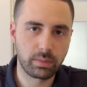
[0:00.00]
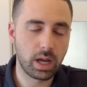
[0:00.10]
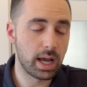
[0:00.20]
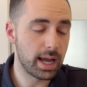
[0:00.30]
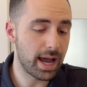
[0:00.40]

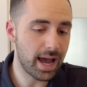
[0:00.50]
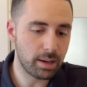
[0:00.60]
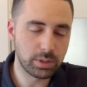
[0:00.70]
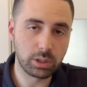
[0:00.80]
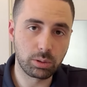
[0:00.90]
I
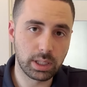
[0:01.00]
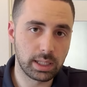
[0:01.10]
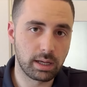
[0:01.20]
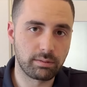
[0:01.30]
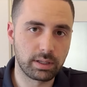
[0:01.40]
absolutely
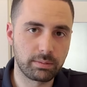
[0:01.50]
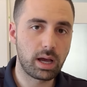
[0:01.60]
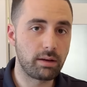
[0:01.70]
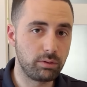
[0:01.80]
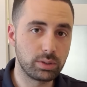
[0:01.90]
love it.
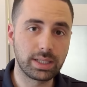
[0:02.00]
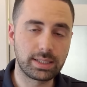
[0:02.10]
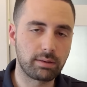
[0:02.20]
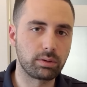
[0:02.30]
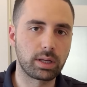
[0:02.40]
I've used it
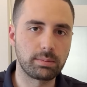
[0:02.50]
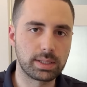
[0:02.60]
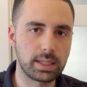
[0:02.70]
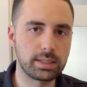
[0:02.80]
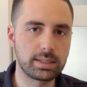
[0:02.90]
several times
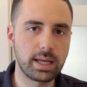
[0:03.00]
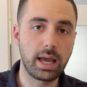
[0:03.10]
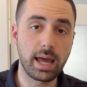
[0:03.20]
since,